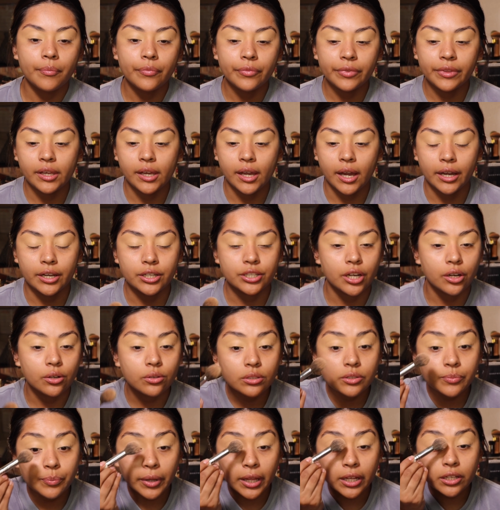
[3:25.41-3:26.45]
the
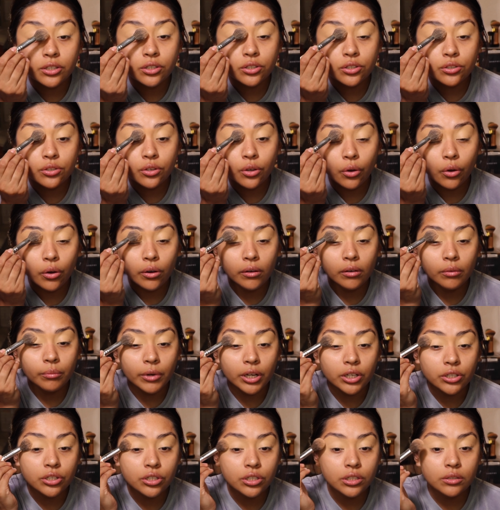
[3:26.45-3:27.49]
eyeshadows blend so
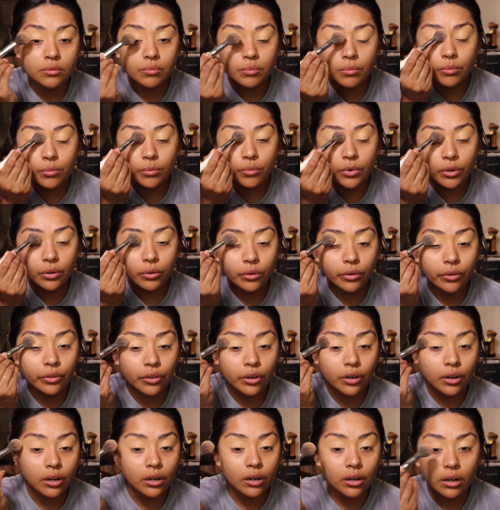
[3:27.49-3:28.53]
much
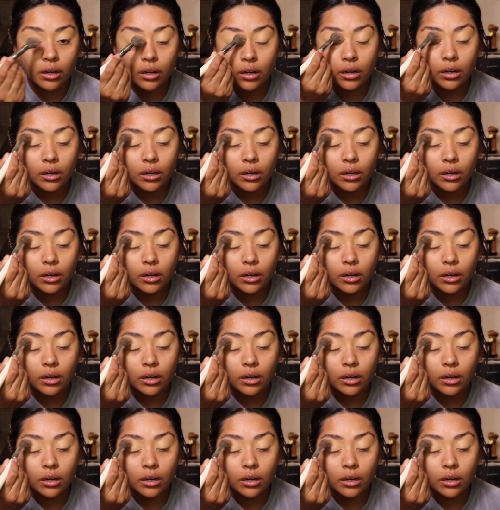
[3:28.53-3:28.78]
smoother.